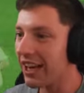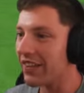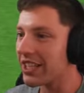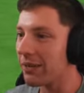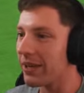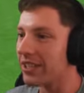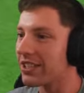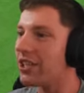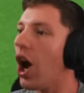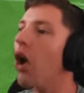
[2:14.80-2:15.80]
Jimmy
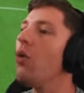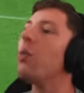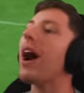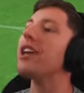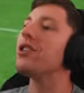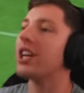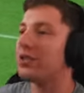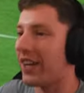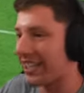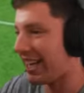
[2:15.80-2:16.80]
Simmons. No way you
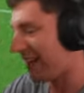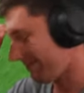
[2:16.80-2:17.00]
guys fucked